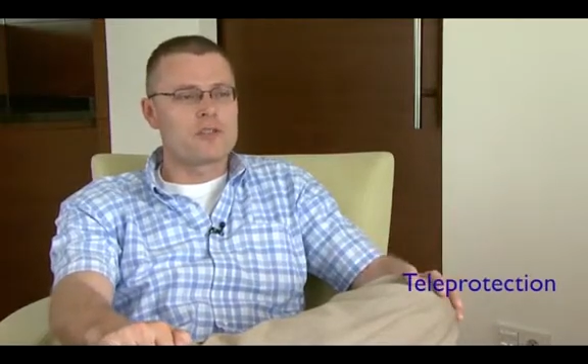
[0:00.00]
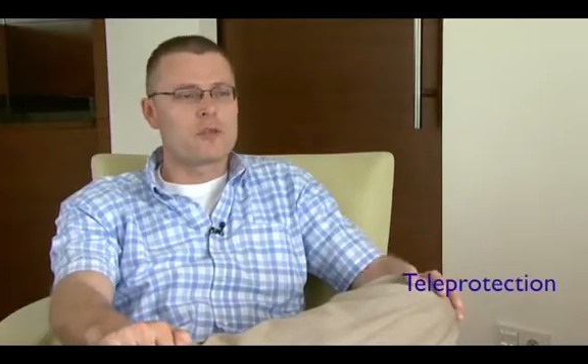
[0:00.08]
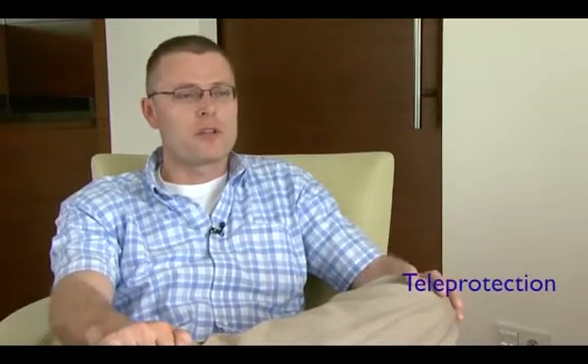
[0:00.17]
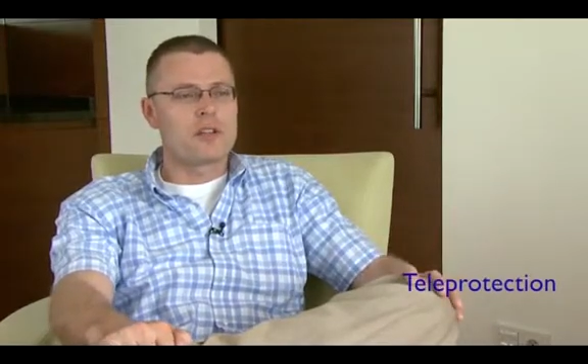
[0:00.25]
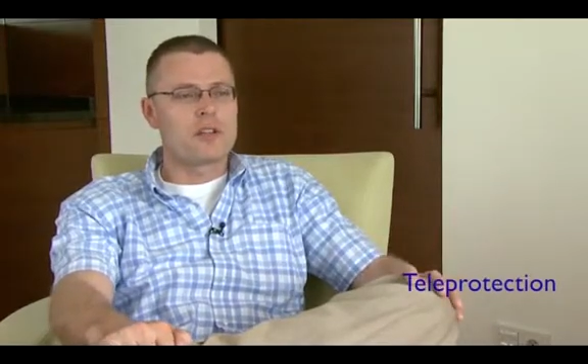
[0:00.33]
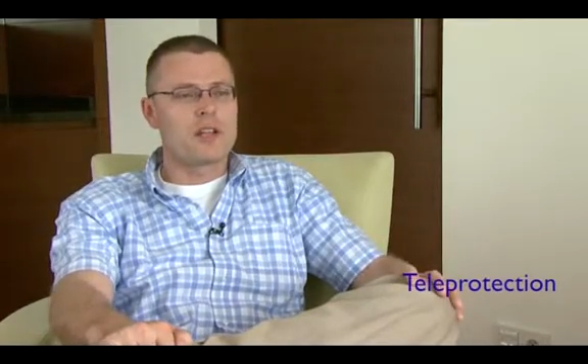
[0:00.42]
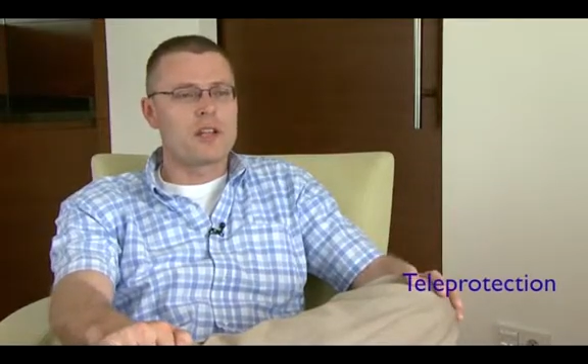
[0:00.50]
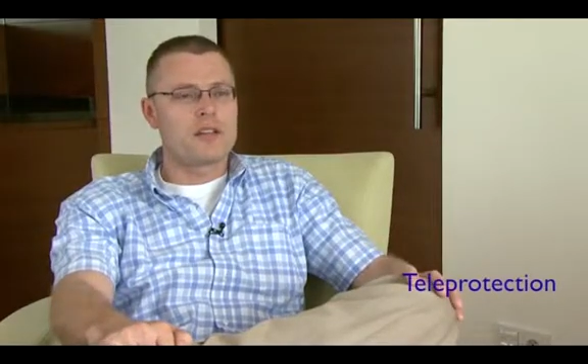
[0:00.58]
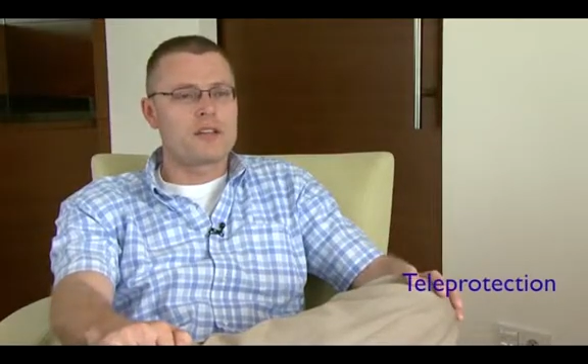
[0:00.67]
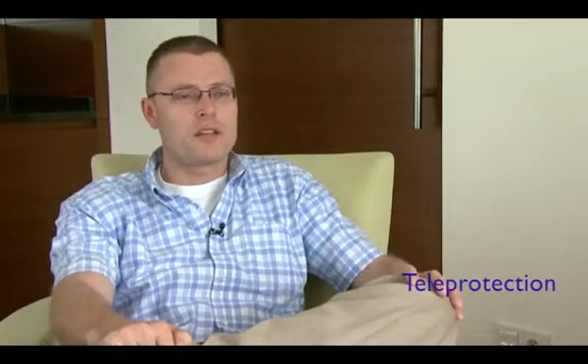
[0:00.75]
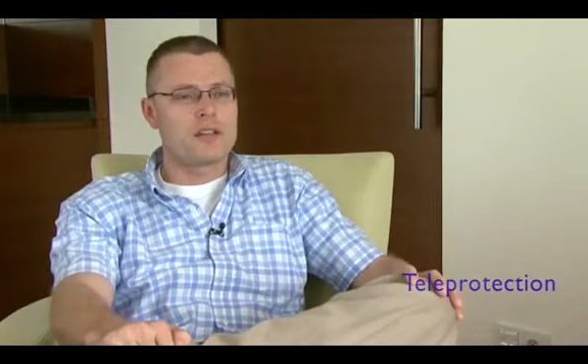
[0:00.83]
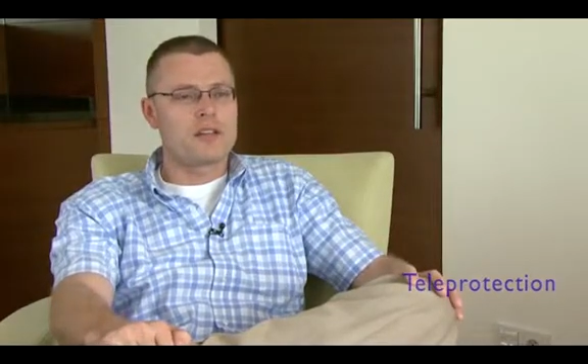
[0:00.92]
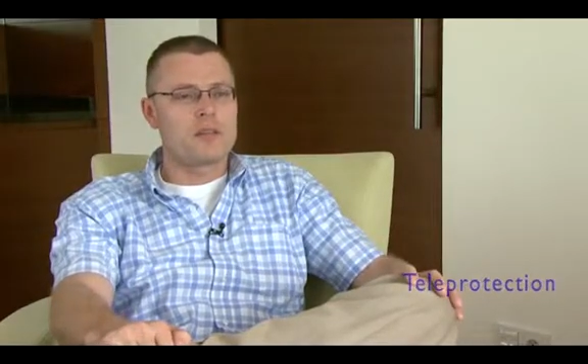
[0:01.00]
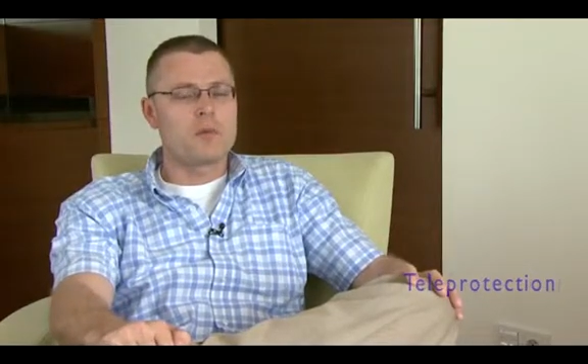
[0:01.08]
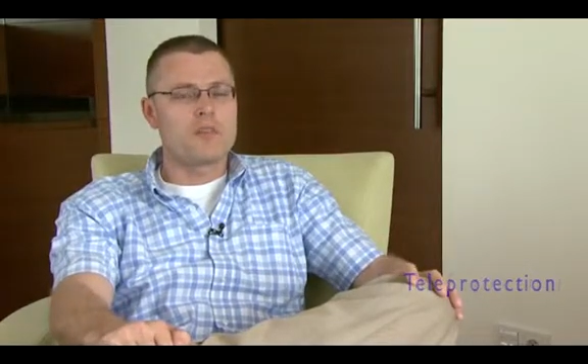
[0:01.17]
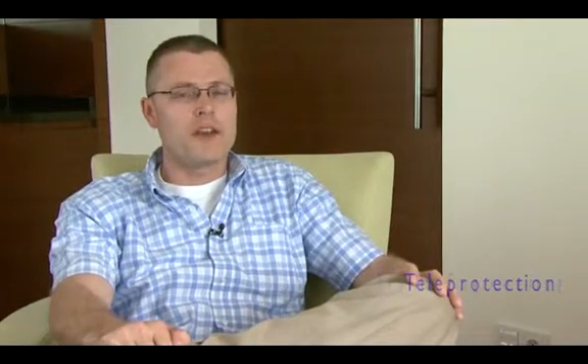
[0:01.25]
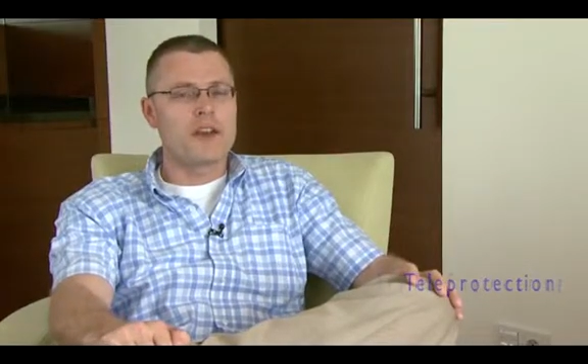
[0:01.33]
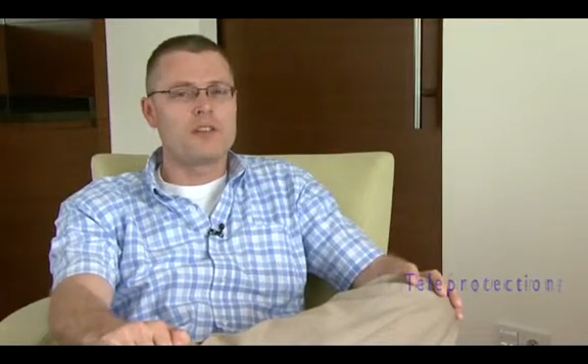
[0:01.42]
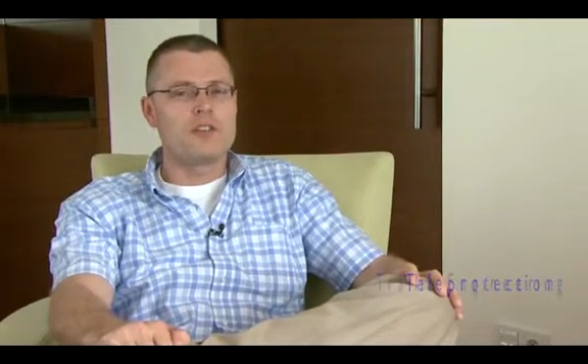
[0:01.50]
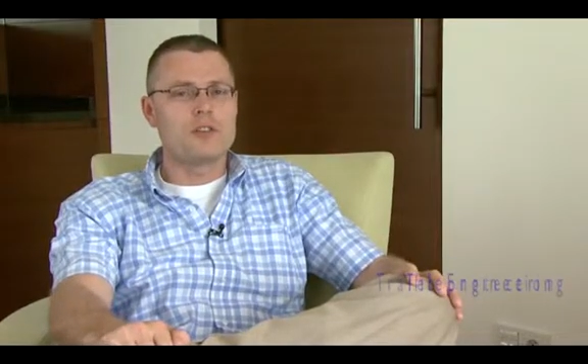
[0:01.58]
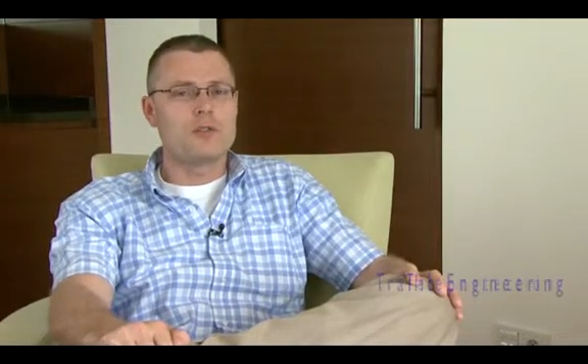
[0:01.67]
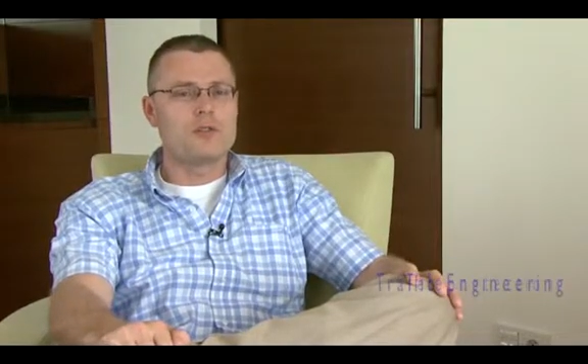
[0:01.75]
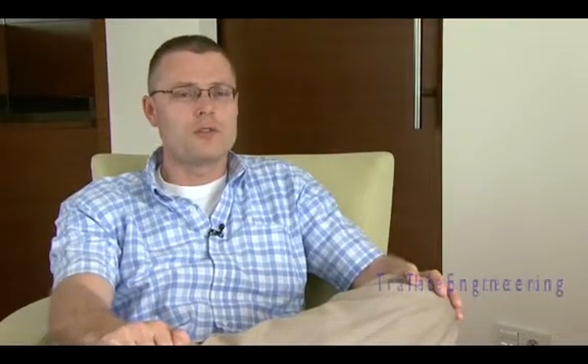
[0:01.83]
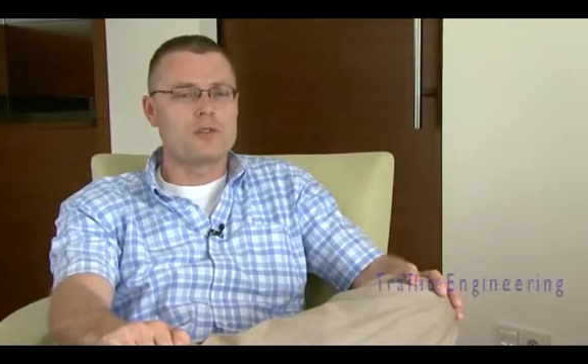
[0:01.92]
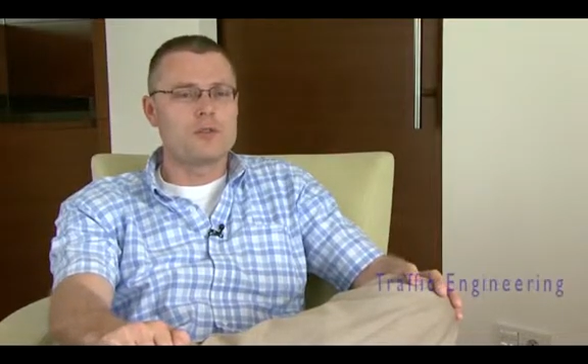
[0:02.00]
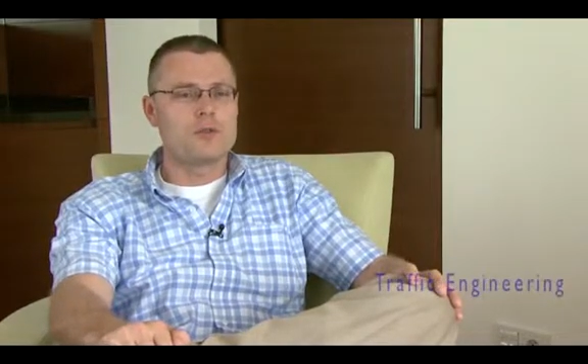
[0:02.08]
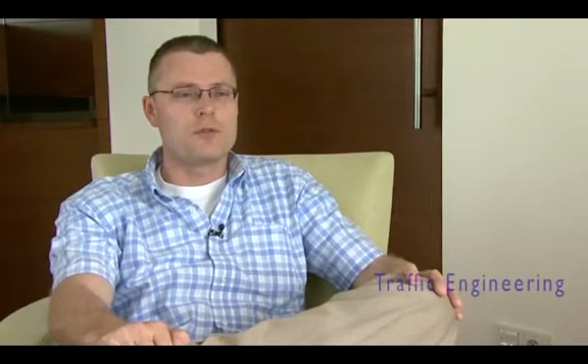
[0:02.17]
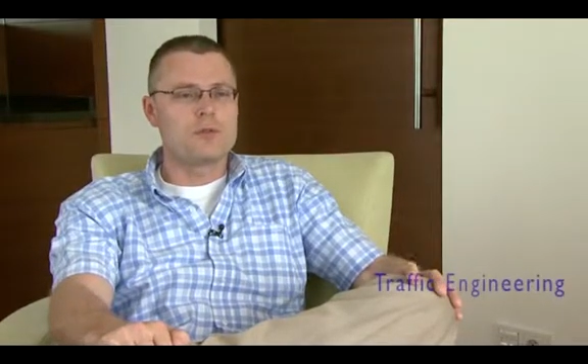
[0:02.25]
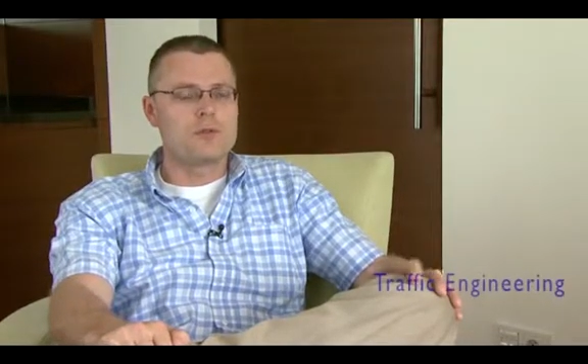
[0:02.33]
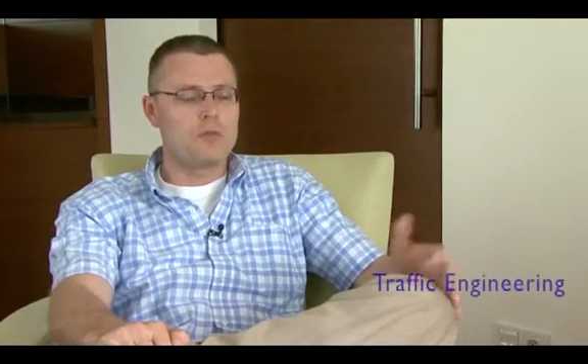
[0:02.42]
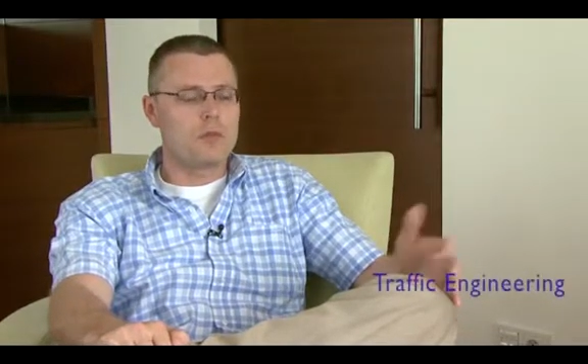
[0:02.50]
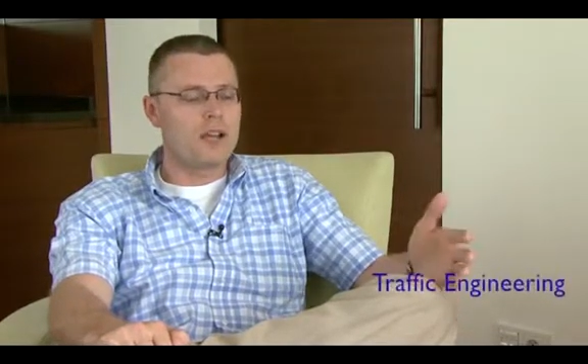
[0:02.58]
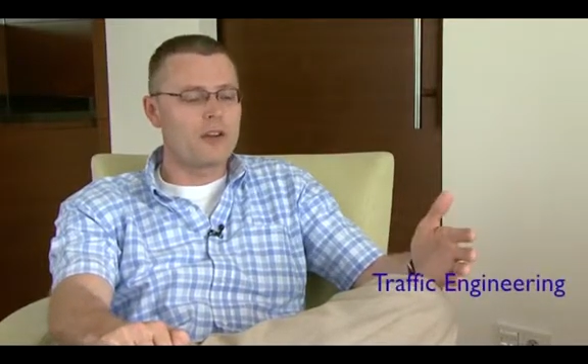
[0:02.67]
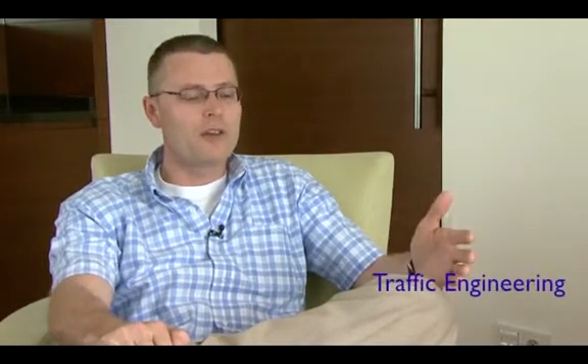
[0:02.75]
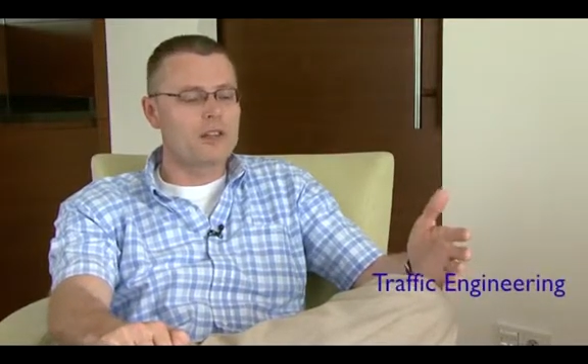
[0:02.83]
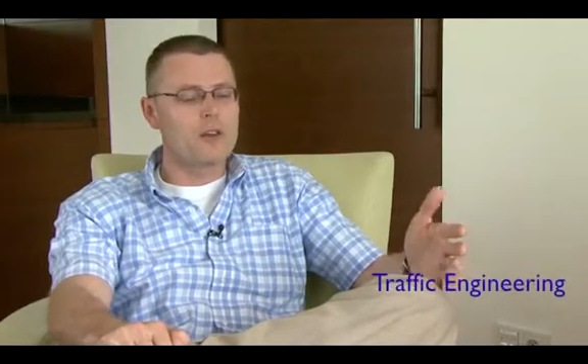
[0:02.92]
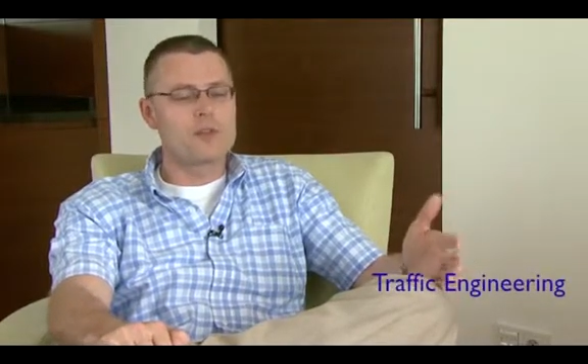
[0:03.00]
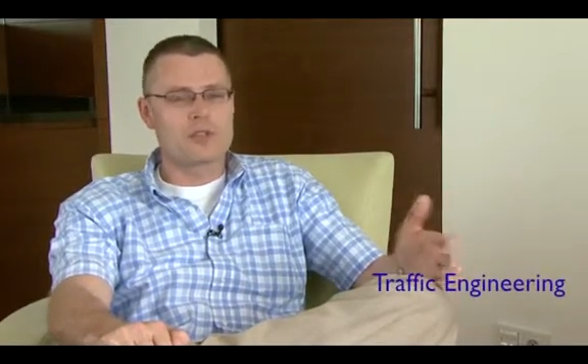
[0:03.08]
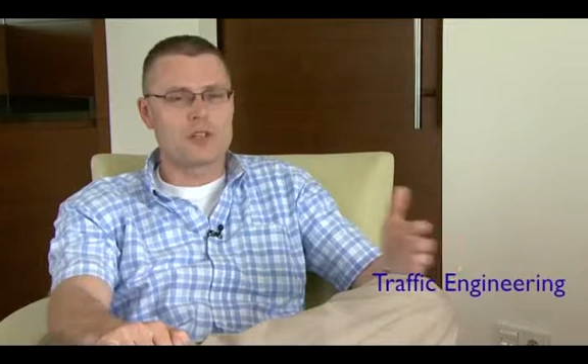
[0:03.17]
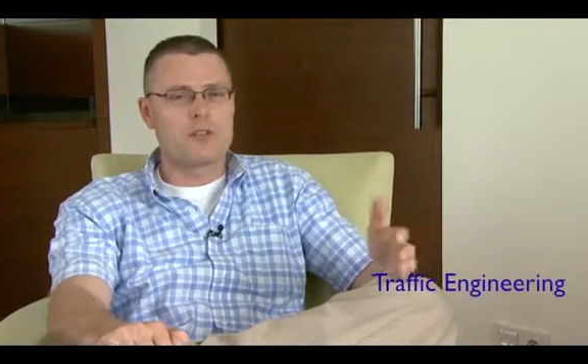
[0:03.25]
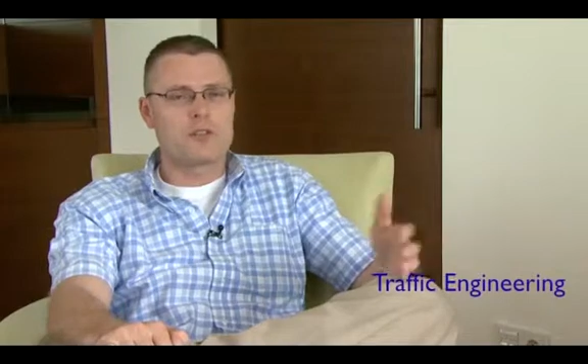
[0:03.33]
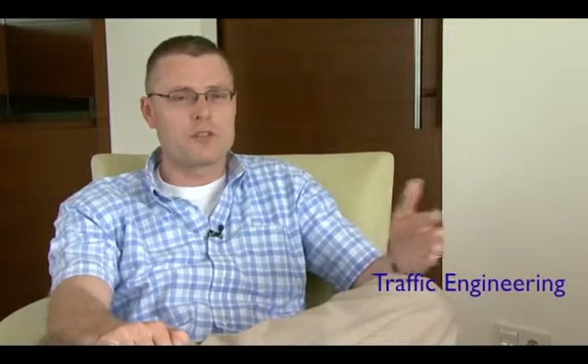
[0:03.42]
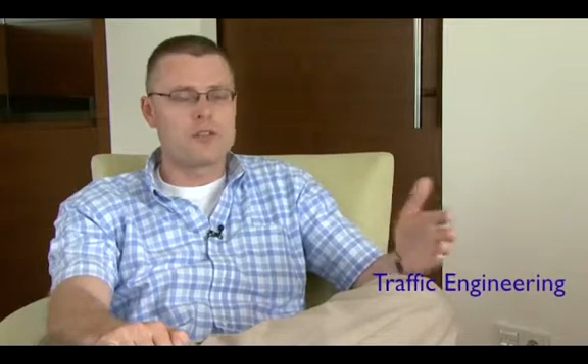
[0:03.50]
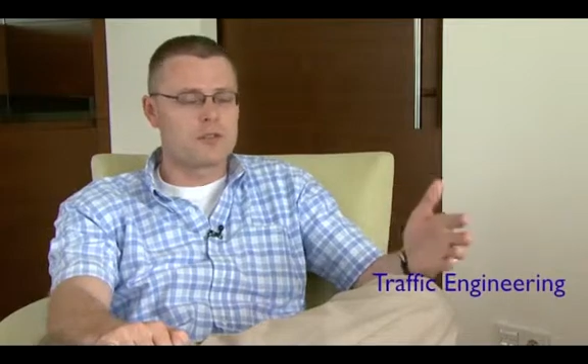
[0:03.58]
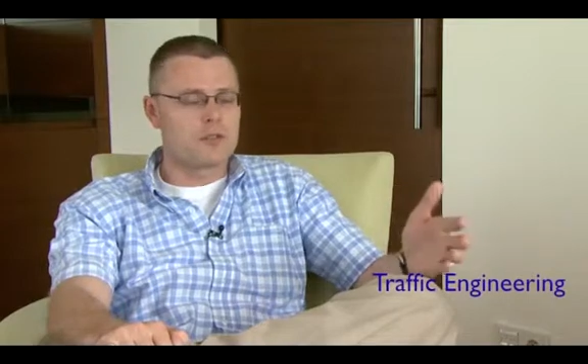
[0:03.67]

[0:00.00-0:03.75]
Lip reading: sort of thing that we've had to do to migrate those services,